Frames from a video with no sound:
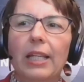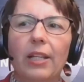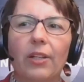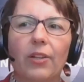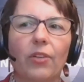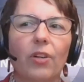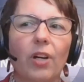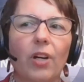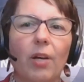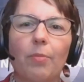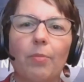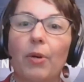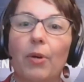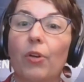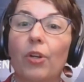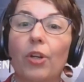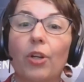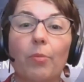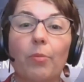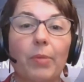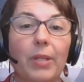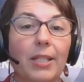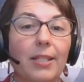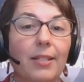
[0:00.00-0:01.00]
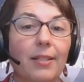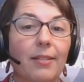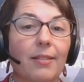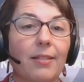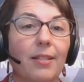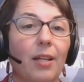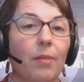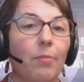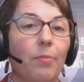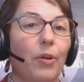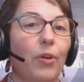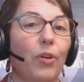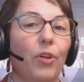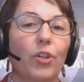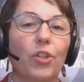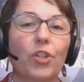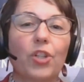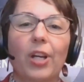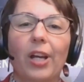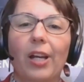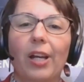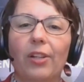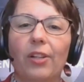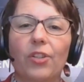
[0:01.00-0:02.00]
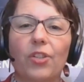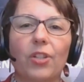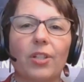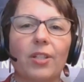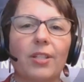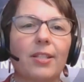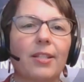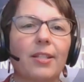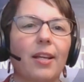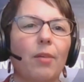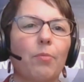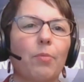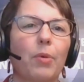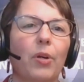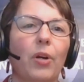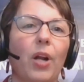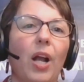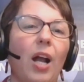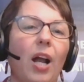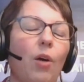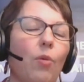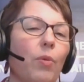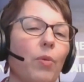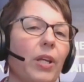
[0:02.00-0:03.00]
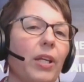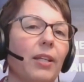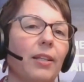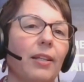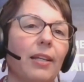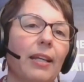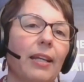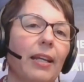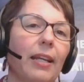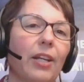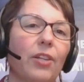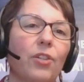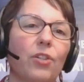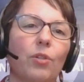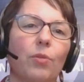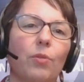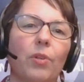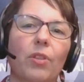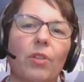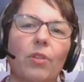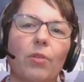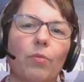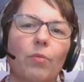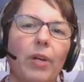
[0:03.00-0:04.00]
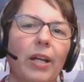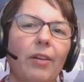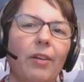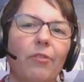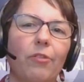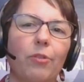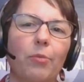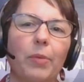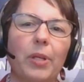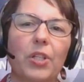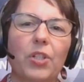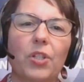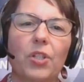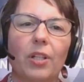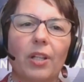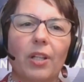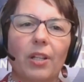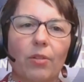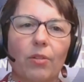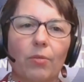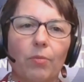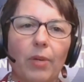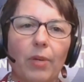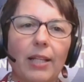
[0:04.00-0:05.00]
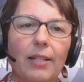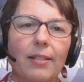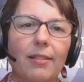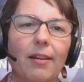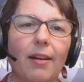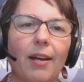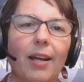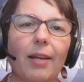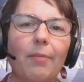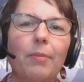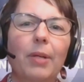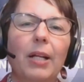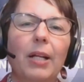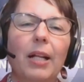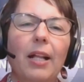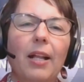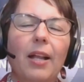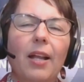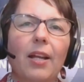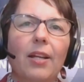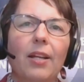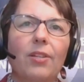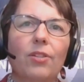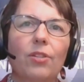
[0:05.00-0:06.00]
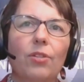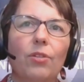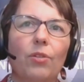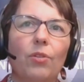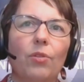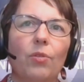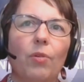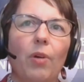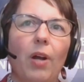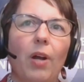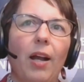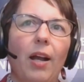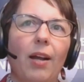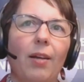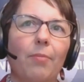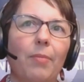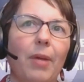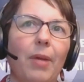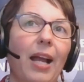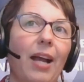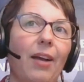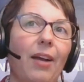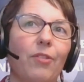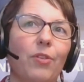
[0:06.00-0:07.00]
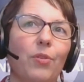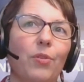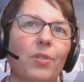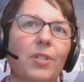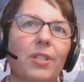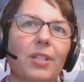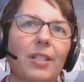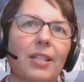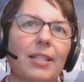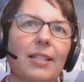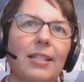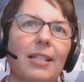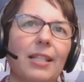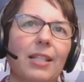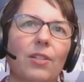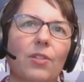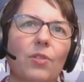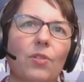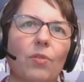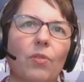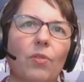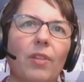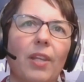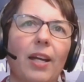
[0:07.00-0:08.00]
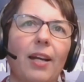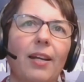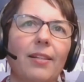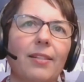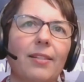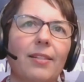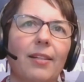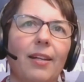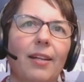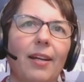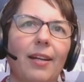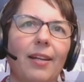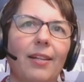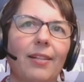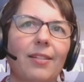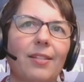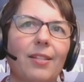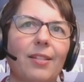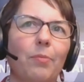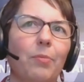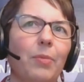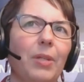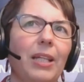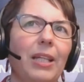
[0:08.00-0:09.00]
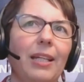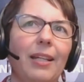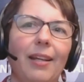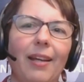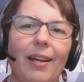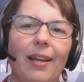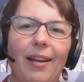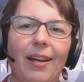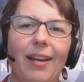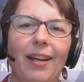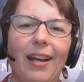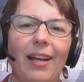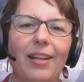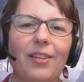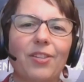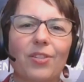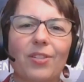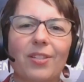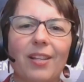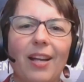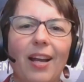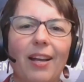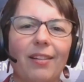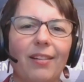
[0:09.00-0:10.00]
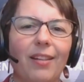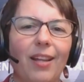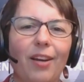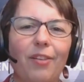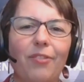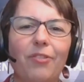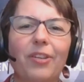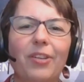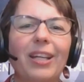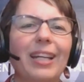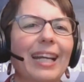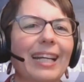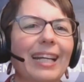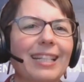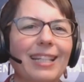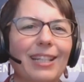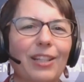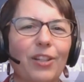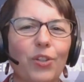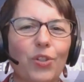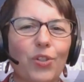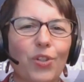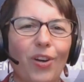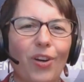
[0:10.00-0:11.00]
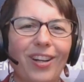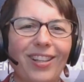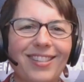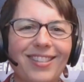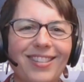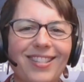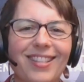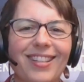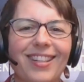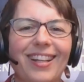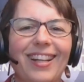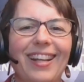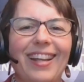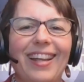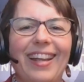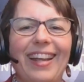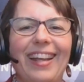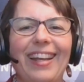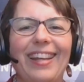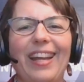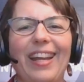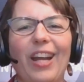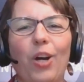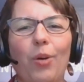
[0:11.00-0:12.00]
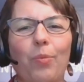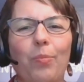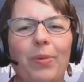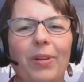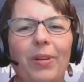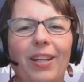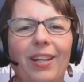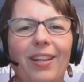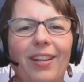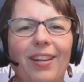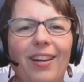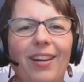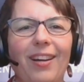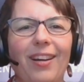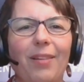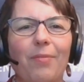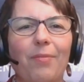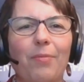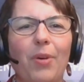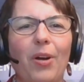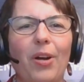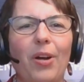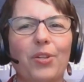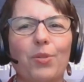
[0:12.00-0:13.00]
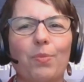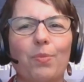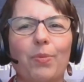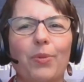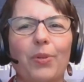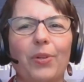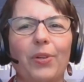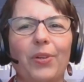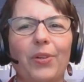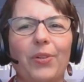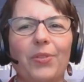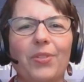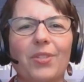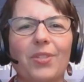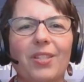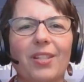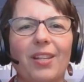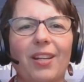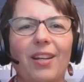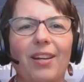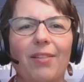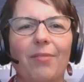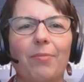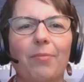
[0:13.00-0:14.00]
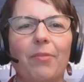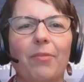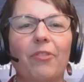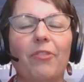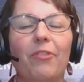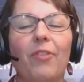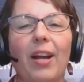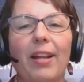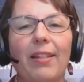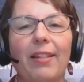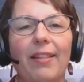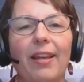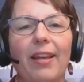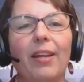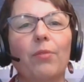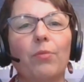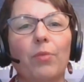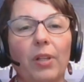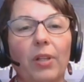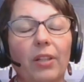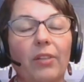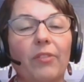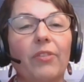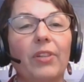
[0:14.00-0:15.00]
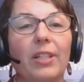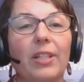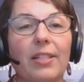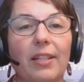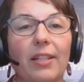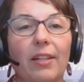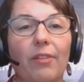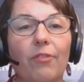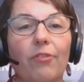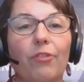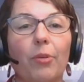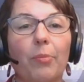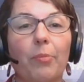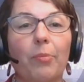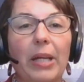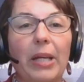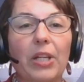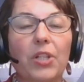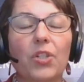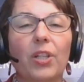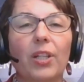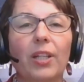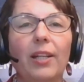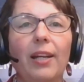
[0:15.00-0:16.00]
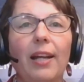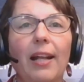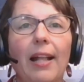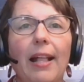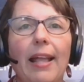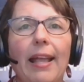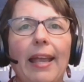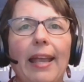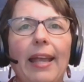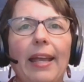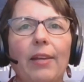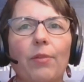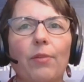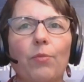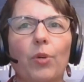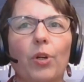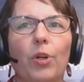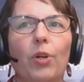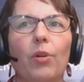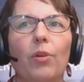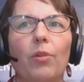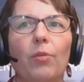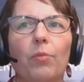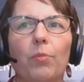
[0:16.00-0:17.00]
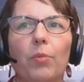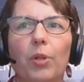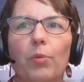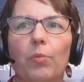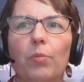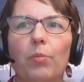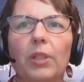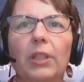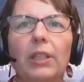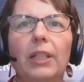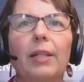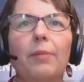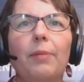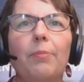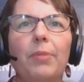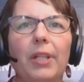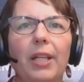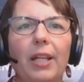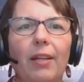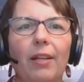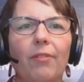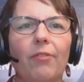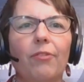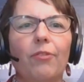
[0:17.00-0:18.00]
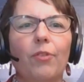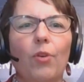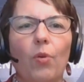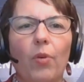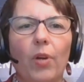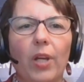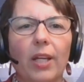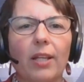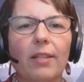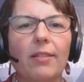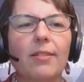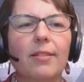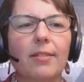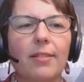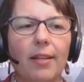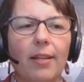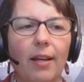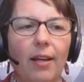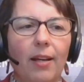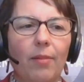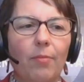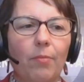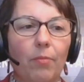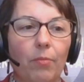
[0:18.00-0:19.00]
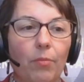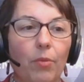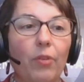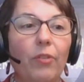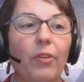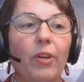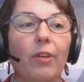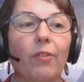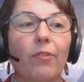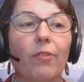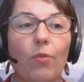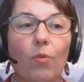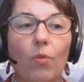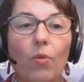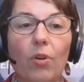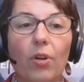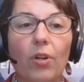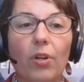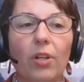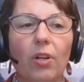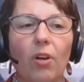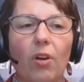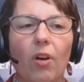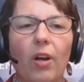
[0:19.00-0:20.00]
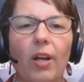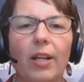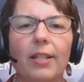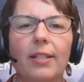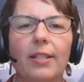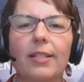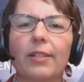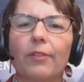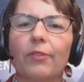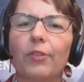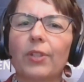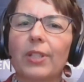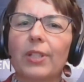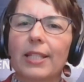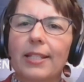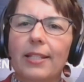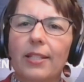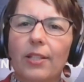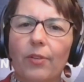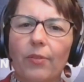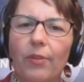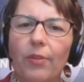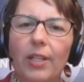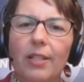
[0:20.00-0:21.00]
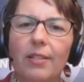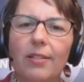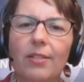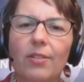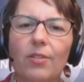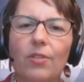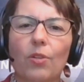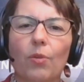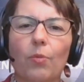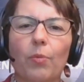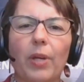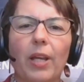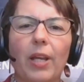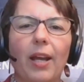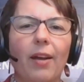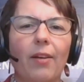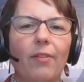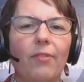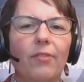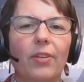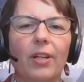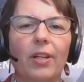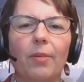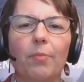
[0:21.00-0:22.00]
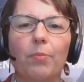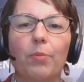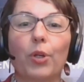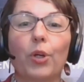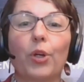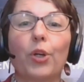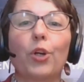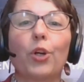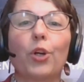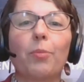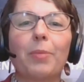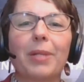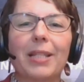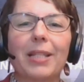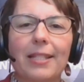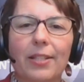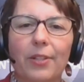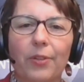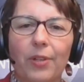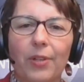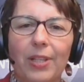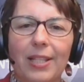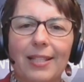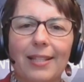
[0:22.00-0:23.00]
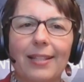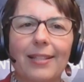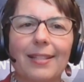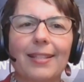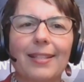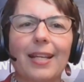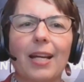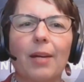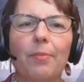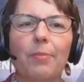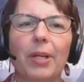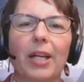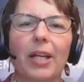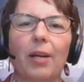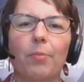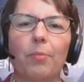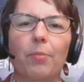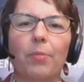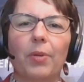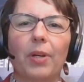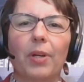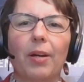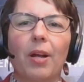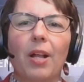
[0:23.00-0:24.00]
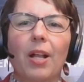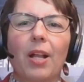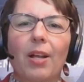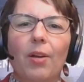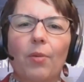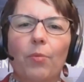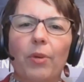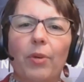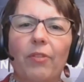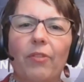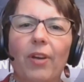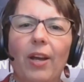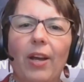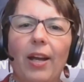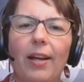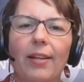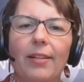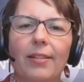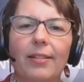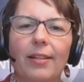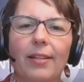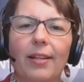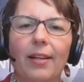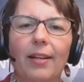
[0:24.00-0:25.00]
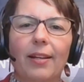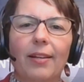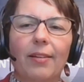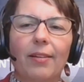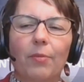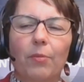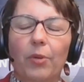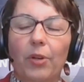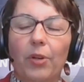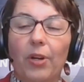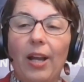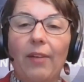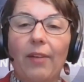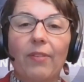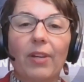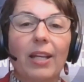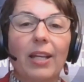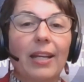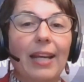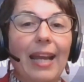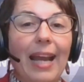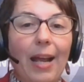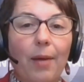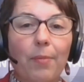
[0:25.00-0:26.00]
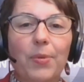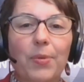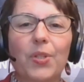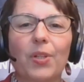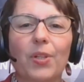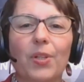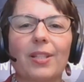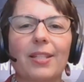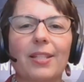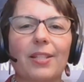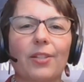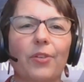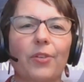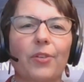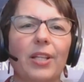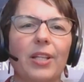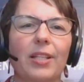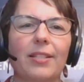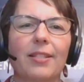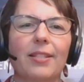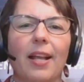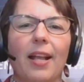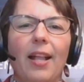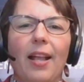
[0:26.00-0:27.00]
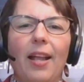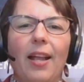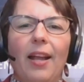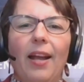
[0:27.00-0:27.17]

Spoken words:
to hear about your business, about your challenges, about how we can connect you with the right information at the right time to have you succeed. So that, to me, I love connecting the dots and helping entrepreneurs find that relevant information. And we're really being focused moving forward on different series. So we mm-hmm. have a procurement series that's coming up. We're having an Amazon series.